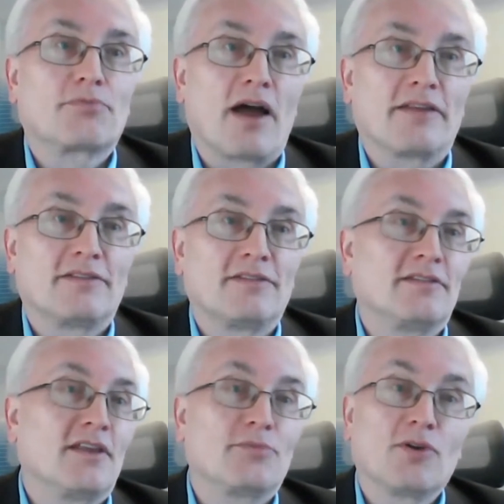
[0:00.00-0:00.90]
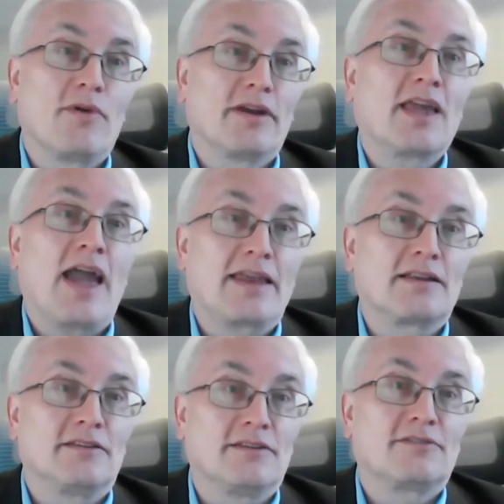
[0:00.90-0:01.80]
processes have been quite a
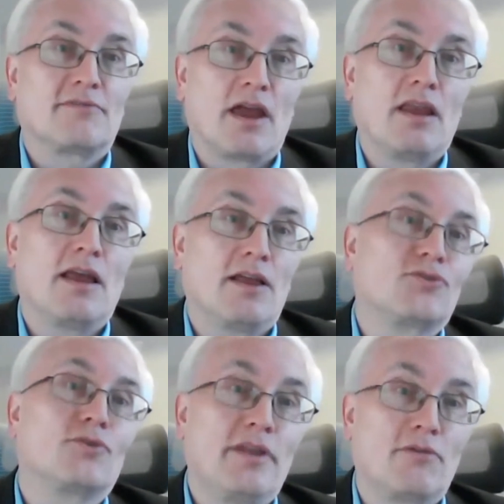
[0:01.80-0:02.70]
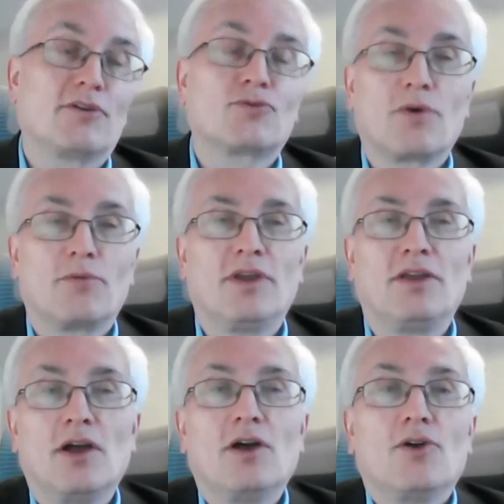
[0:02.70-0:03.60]
catalyst, right? And so in the areas where
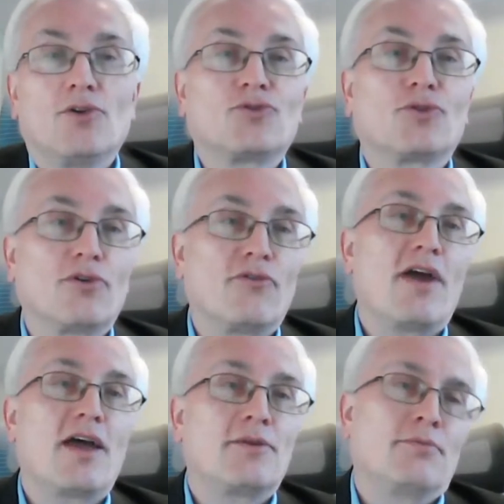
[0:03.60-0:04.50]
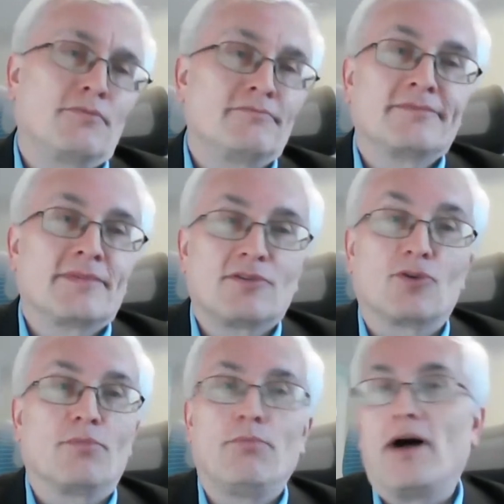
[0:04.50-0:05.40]
we sort of had,
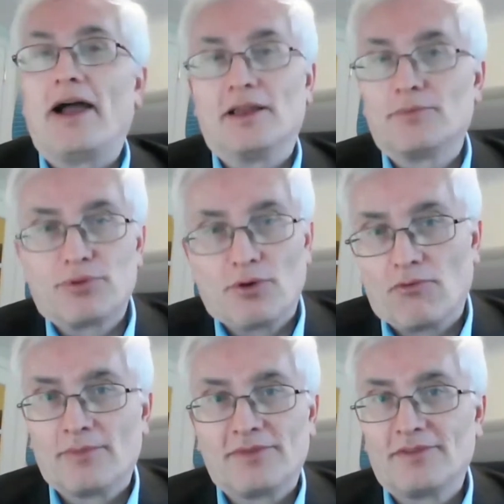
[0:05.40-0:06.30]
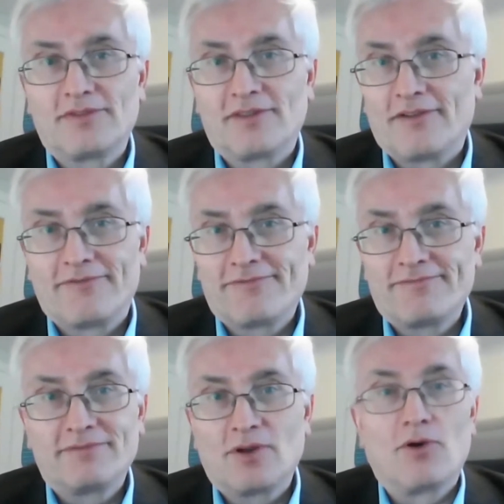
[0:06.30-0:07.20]
pilot programs and stuff
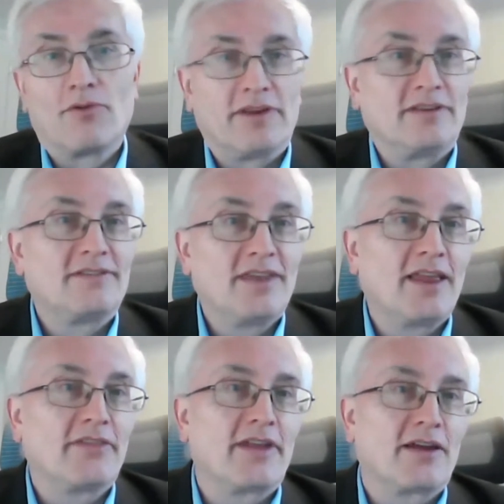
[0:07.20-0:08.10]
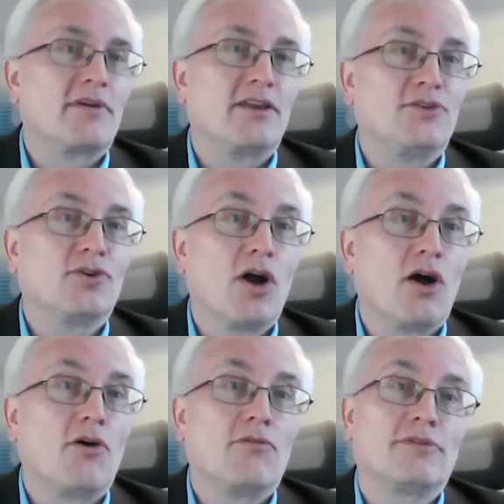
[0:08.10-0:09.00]
already sitting there ready to go,
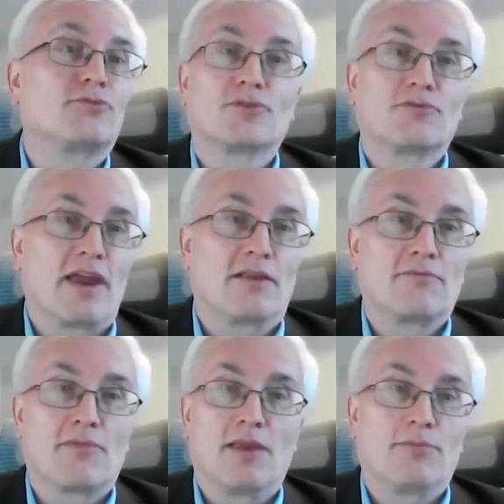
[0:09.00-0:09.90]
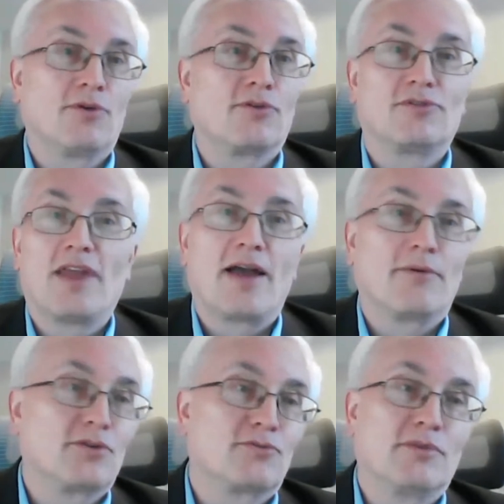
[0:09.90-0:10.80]
this was great, right? Because now
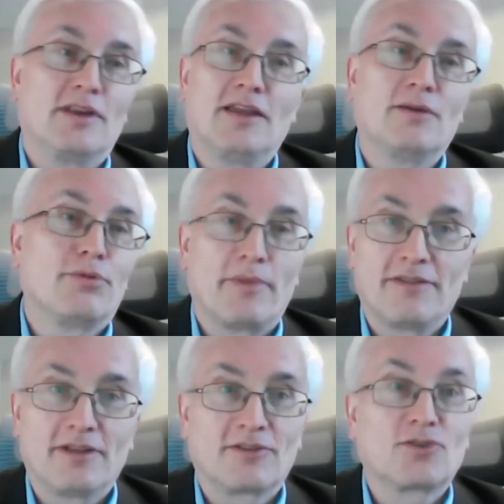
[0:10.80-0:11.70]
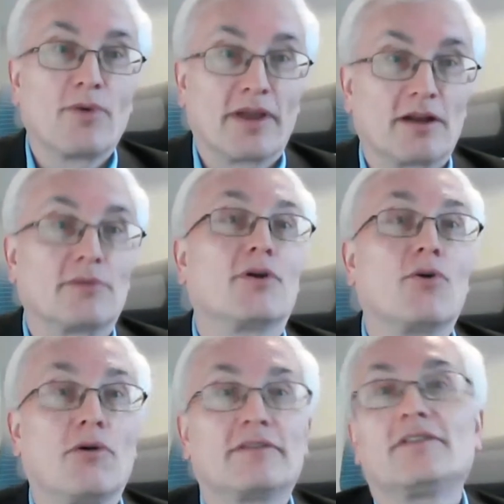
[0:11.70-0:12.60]
we could really implement things quicker
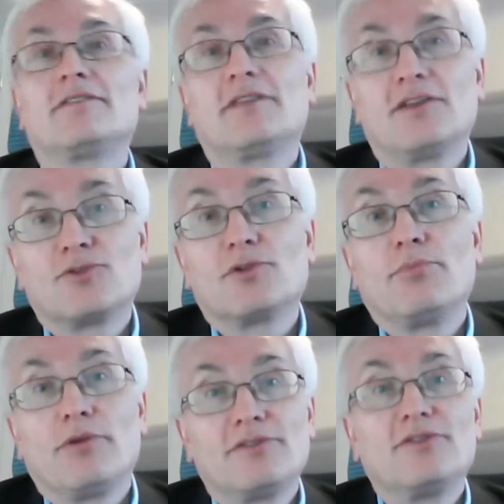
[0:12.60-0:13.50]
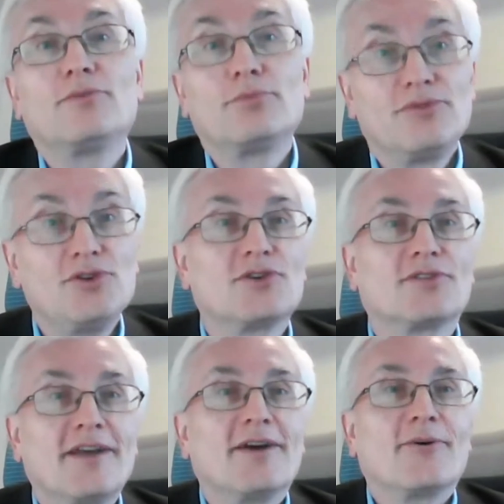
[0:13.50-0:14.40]
because, let's say, internal policies and
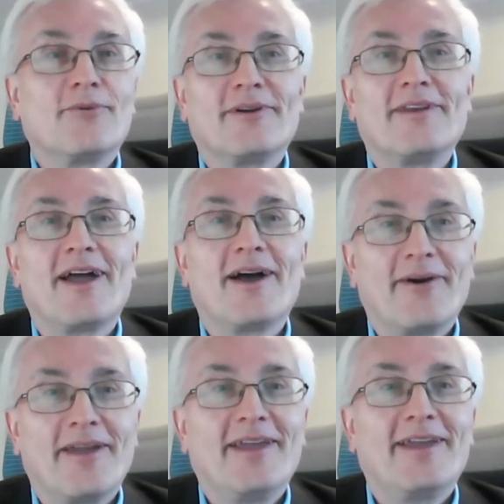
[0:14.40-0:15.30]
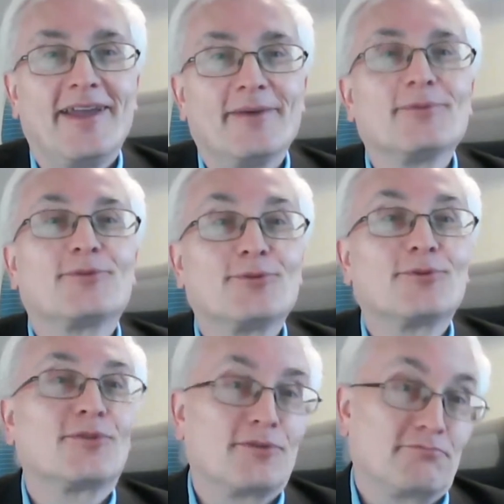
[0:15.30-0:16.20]
procedures were now able
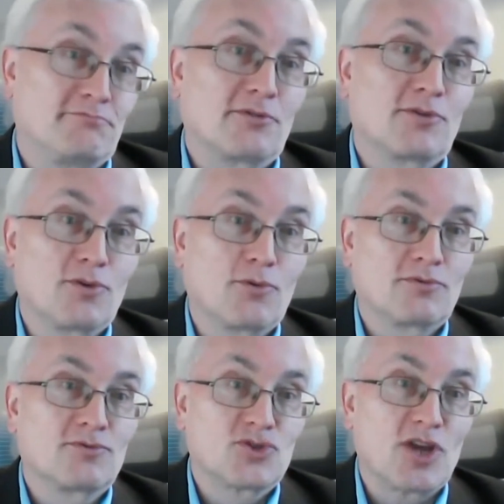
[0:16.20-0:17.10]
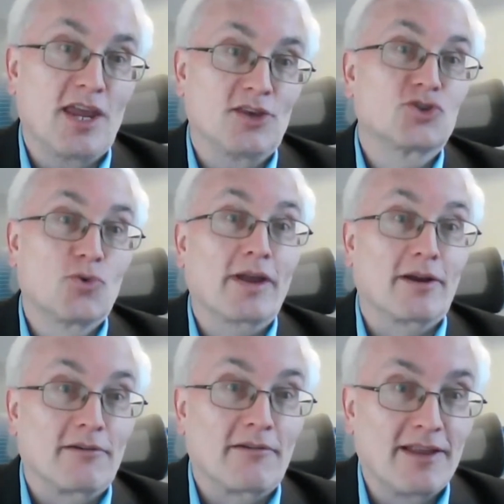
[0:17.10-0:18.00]
to, change
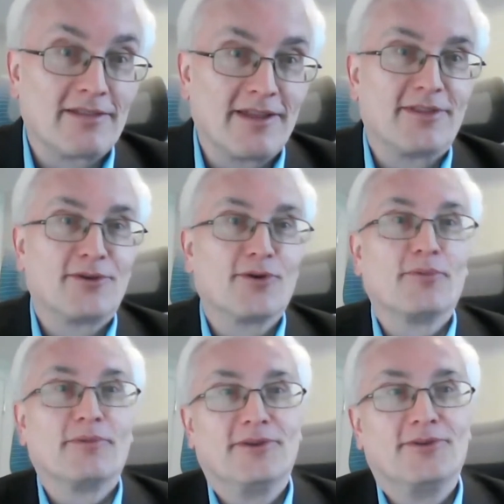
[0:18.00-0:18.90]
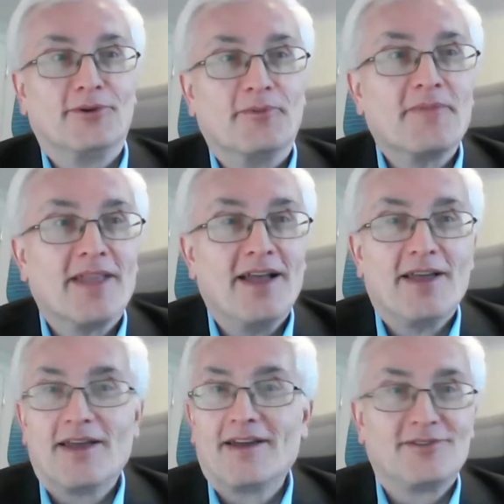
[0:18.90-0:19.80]
quicker, right? Than they normally do,
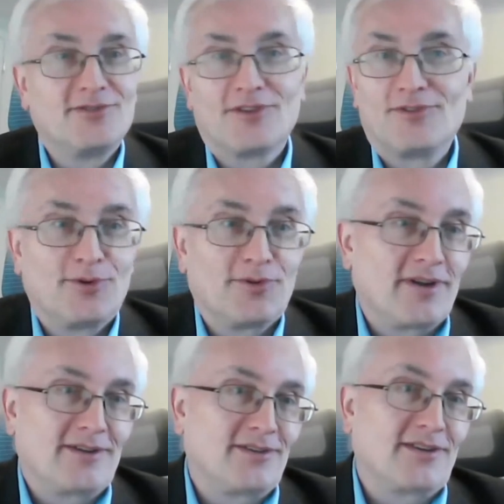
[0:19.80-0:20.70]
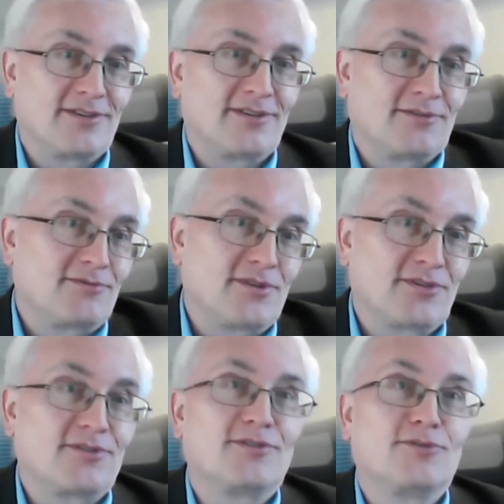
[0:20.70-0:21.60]
just due
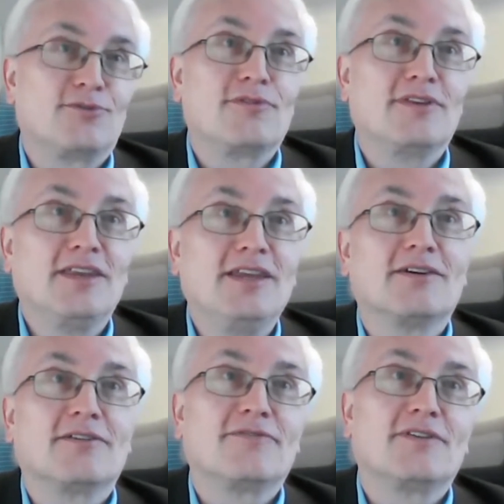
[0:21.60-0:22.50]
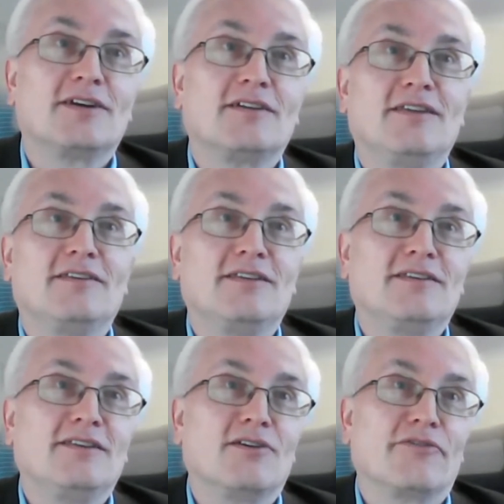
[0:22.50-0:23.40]
to the need of
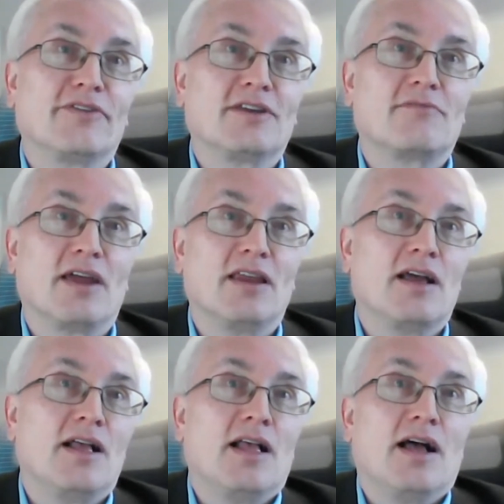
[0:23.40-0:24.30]
it, right?